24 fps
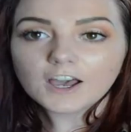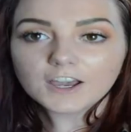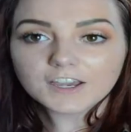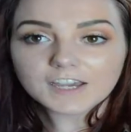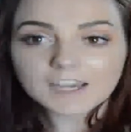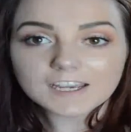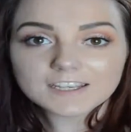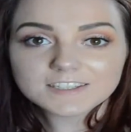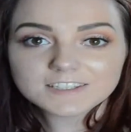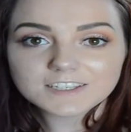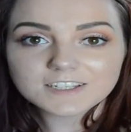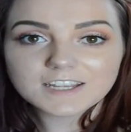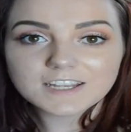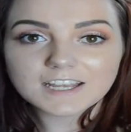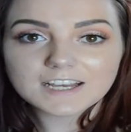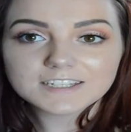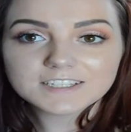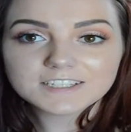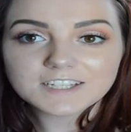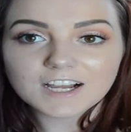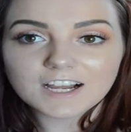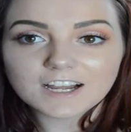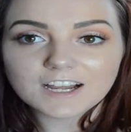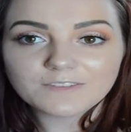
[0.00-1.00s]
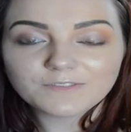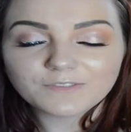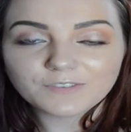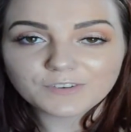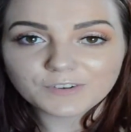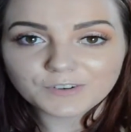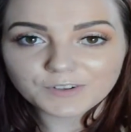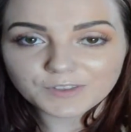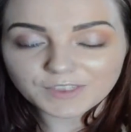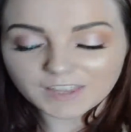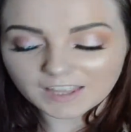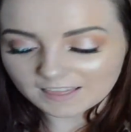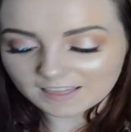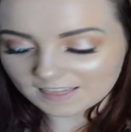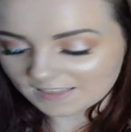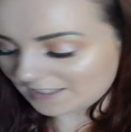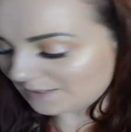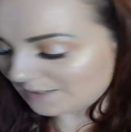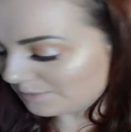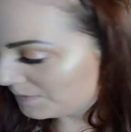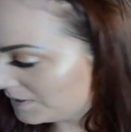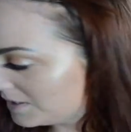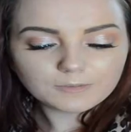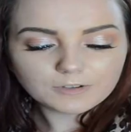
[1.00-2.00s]
Okay, so now time for the
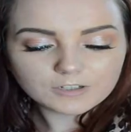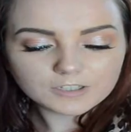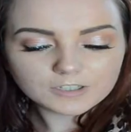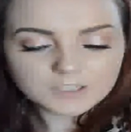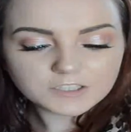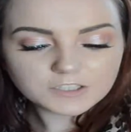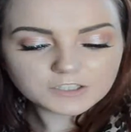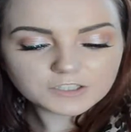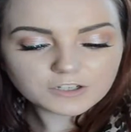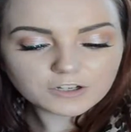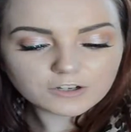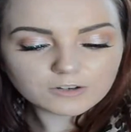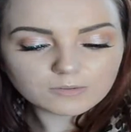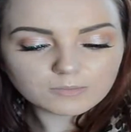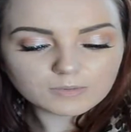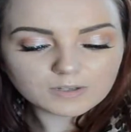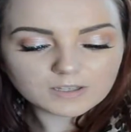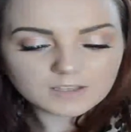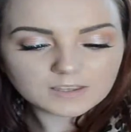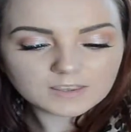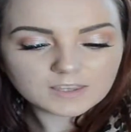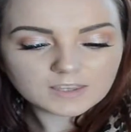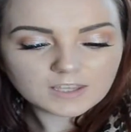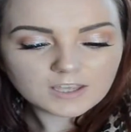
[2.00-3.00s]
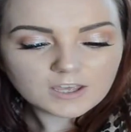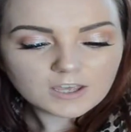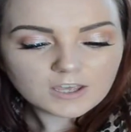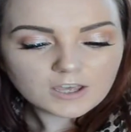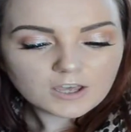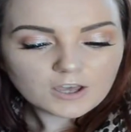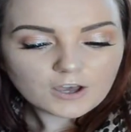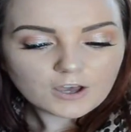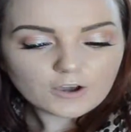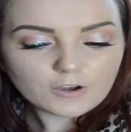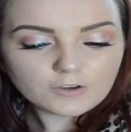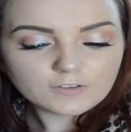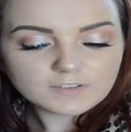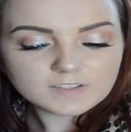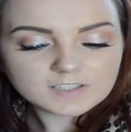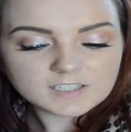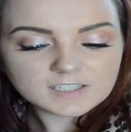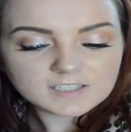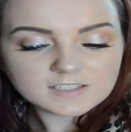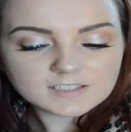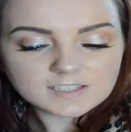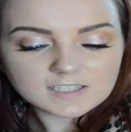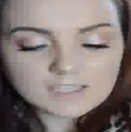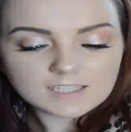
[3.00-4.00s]
lips. I'm going to go with
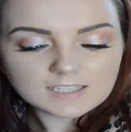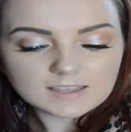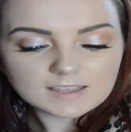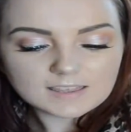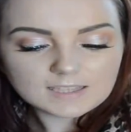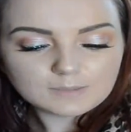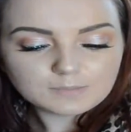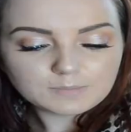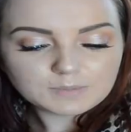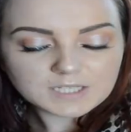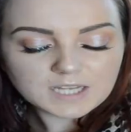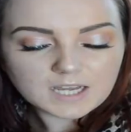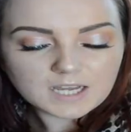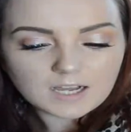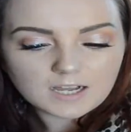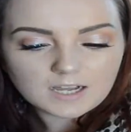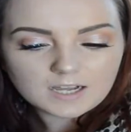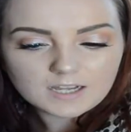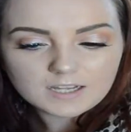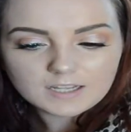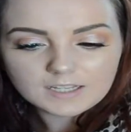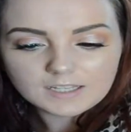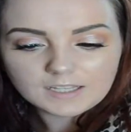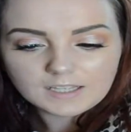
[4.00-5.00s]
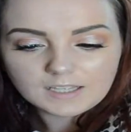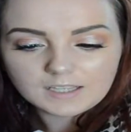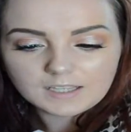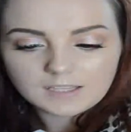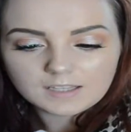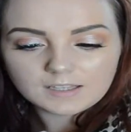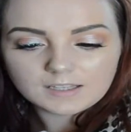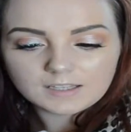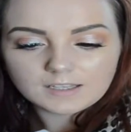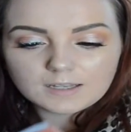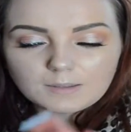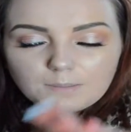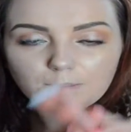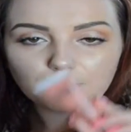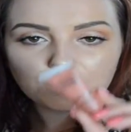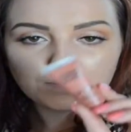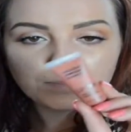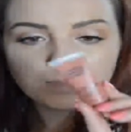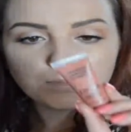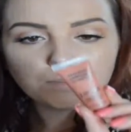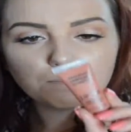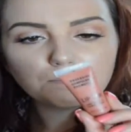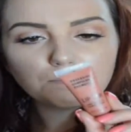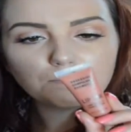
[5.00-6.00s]
OCC Lip Tar in
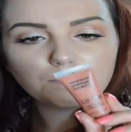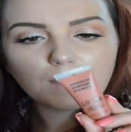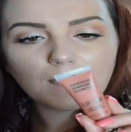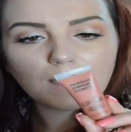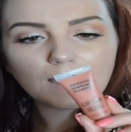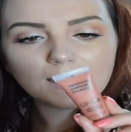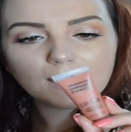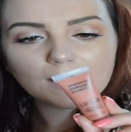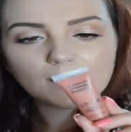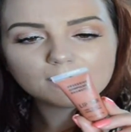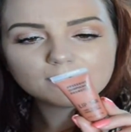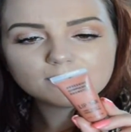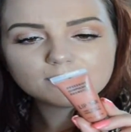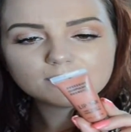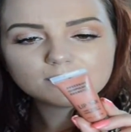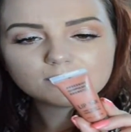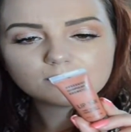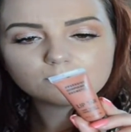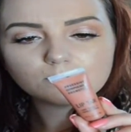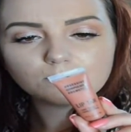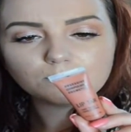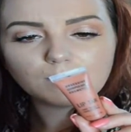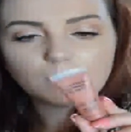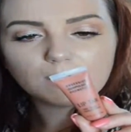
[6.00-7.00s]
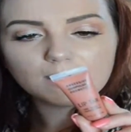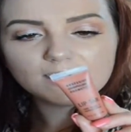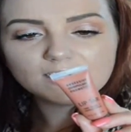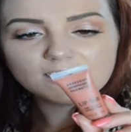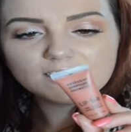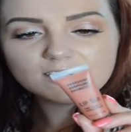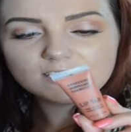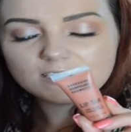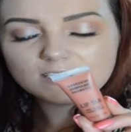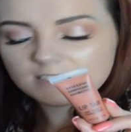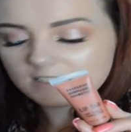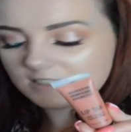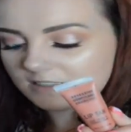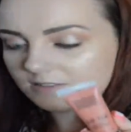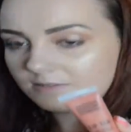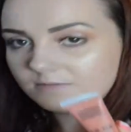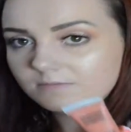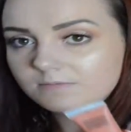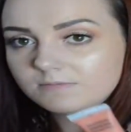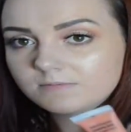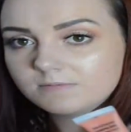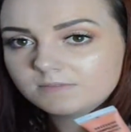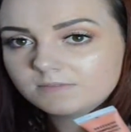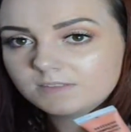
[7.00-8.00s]
Melance
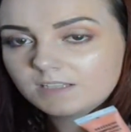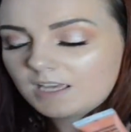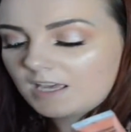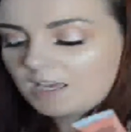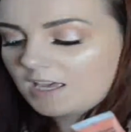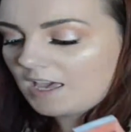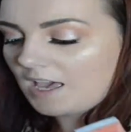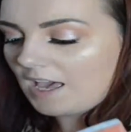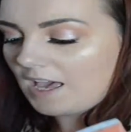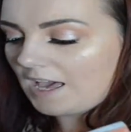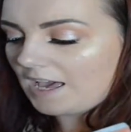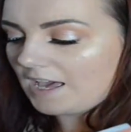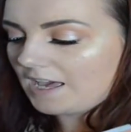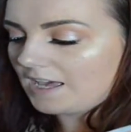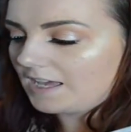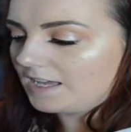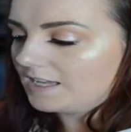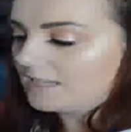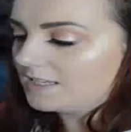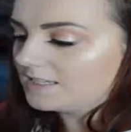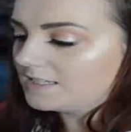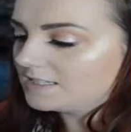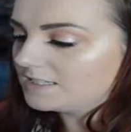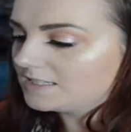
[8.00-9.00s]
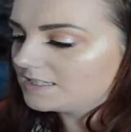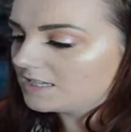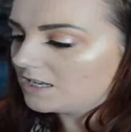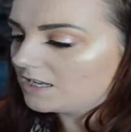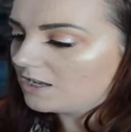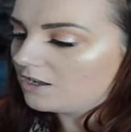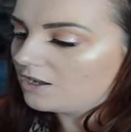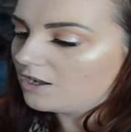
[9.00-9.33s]
and